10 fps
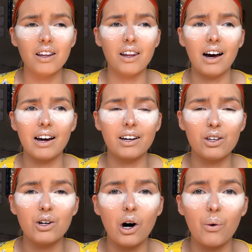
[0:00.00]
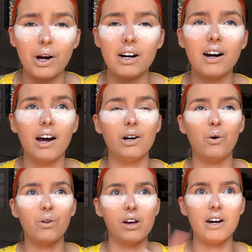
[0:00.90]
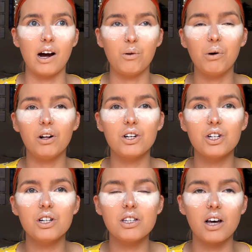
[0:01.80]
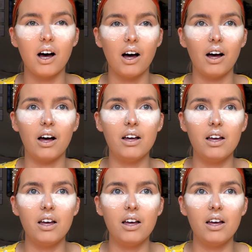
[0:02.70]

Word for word: Like you go in and all their nail polishes are